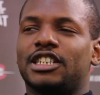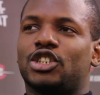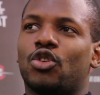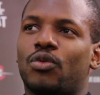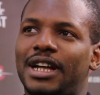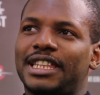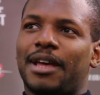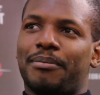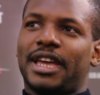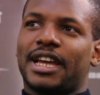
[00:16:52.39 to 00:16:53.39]
Until one
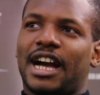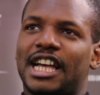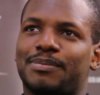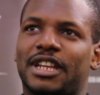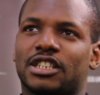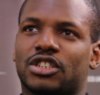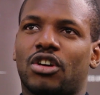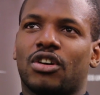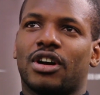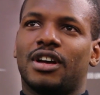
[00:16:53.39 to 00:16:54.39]
day, me and Kaz made a
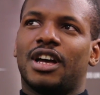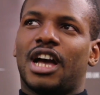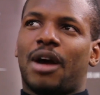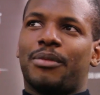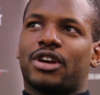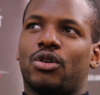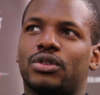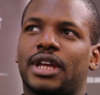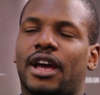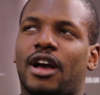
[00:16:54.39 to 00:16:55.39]
song, and we
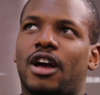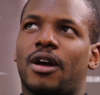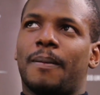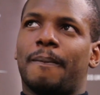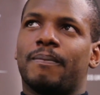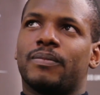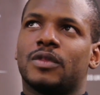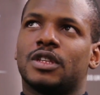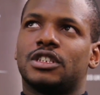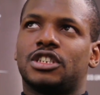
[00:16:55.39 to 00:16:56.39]
called it um,
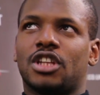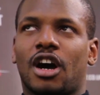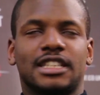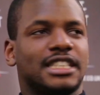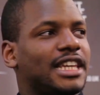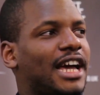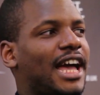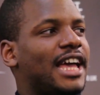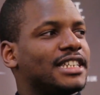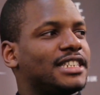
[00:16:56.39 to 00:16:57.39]
"Stars in Your
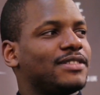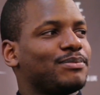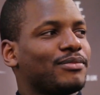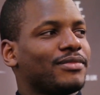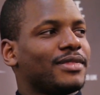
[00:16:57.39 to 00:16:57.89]
Eyes."